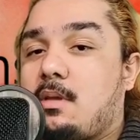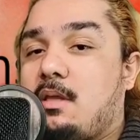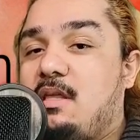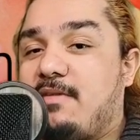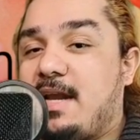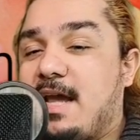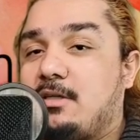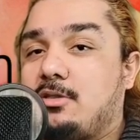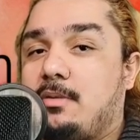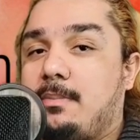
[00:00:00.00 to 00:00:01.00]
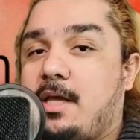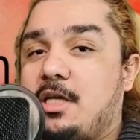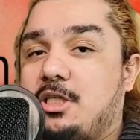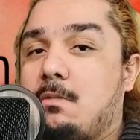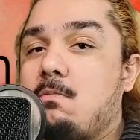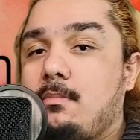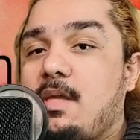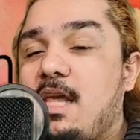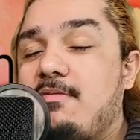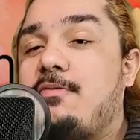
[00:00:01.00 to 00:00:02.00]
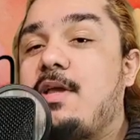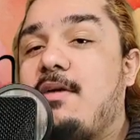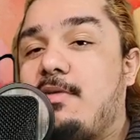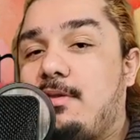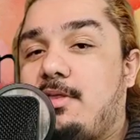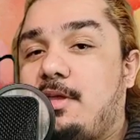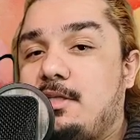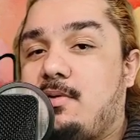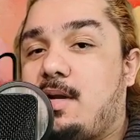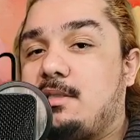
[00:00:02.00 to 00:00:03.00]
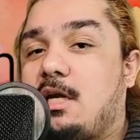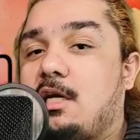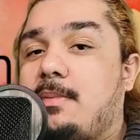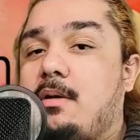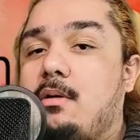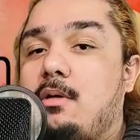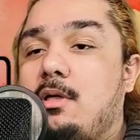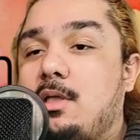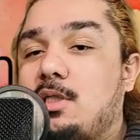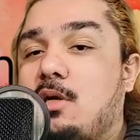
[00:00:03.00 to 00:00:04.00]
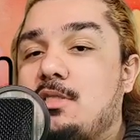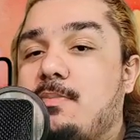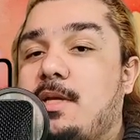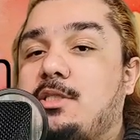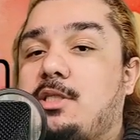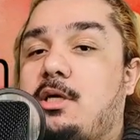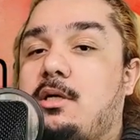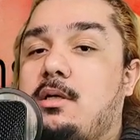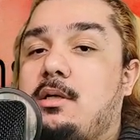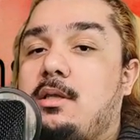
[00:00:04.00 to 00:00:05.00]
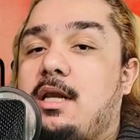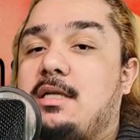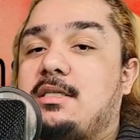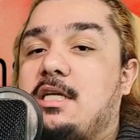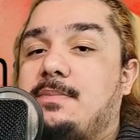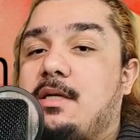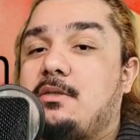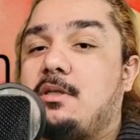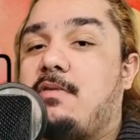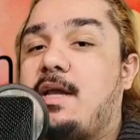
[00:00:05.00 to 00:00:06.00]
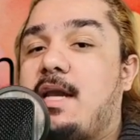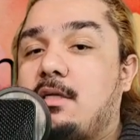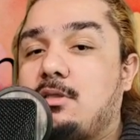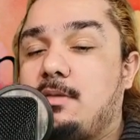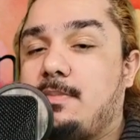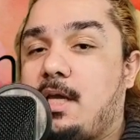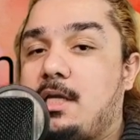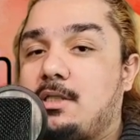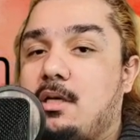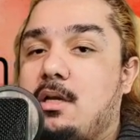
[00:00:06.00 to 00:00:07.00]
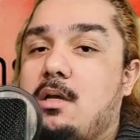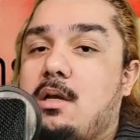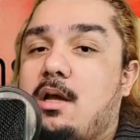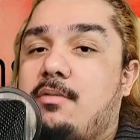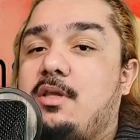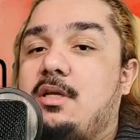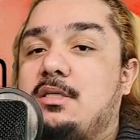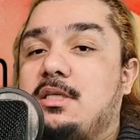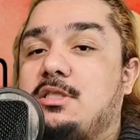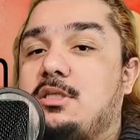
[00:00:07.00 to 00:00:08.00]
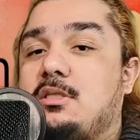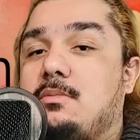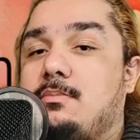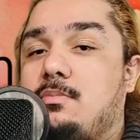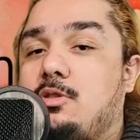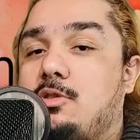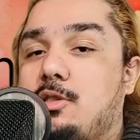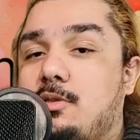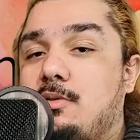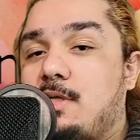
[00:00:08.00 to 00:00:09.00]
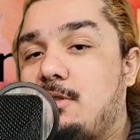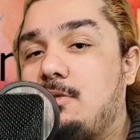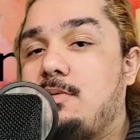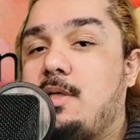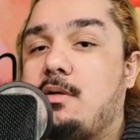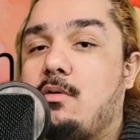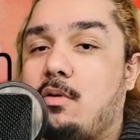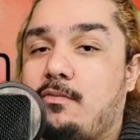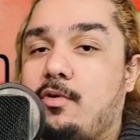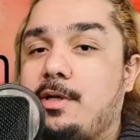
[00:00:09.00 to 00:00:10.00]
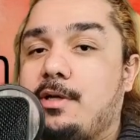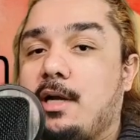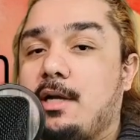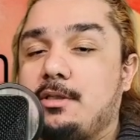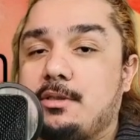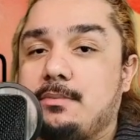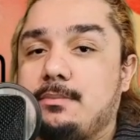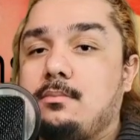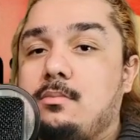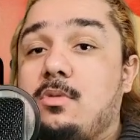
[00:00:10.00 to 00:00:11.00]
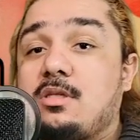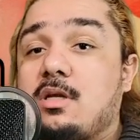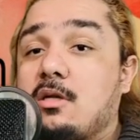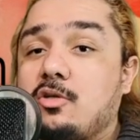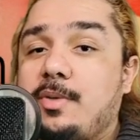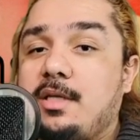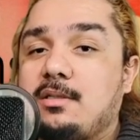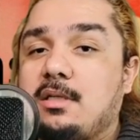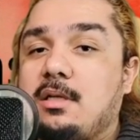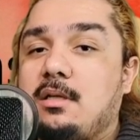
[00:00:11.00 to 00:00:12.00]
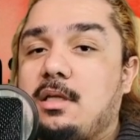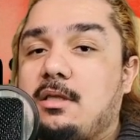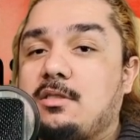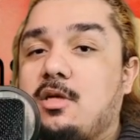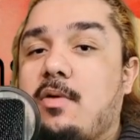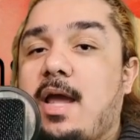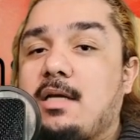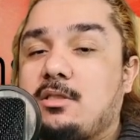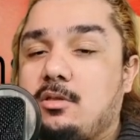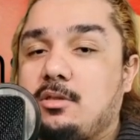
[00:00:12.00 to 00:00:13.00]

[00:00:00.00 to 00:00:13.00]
the financial implication. Even if you have other things you want to talk about, you should always make sure that it ties back to the financial implication of the decision to choose a 2-year or 4-year college. This also means that there's no external